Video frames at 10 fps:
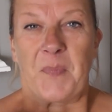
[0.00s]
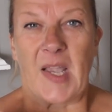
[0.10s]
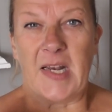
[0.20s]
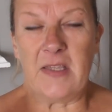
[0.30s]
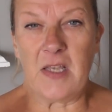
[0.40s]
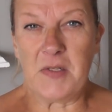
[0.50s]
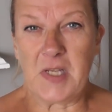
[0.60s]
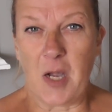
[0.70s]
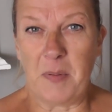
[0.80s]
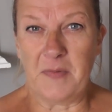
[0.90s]
And in those
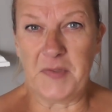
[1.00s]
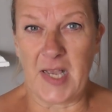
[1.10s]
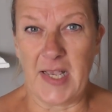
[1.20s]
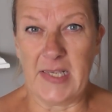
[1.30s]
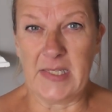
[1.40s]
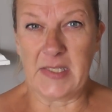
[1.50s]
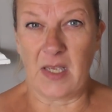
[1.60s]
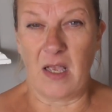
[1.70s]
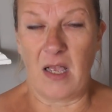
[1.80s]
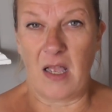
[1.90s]
couple of
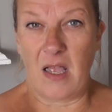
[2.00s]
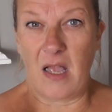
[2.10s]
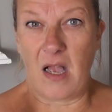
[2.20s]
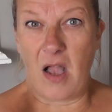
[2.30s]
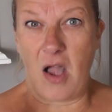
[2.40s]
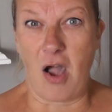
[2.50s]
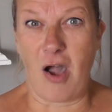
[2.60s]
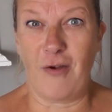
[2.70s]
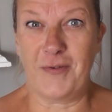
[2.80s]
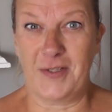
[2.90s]
days
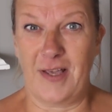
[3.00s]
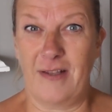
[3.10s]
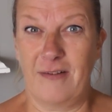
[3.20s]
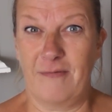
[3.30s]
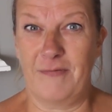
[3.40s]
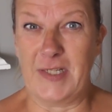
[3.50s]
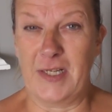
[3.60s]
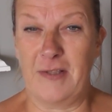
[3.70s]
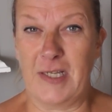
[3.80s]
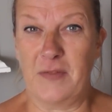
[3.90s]
after that
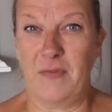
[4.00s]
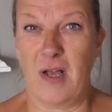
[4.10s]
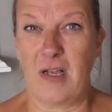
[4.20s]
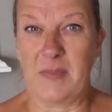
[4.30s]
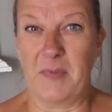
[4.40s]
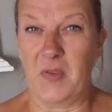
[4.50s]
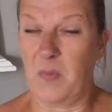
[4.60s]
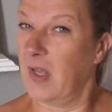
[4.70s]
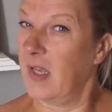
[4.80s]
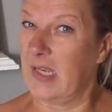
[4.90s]
video at the end of last month,
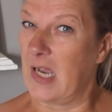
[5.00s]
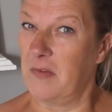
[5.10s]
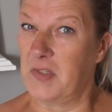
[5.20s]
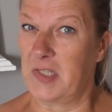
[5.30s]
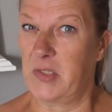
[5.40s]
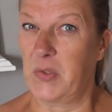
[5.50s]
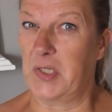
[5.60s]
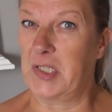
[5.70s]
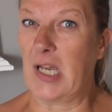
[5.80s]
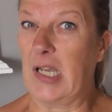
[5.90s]
when I kind of just
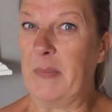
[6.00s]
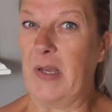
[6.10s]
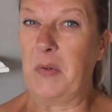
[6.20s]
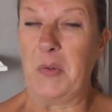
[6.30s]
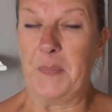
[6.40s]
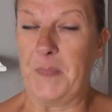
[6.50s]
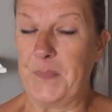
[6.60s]
took time out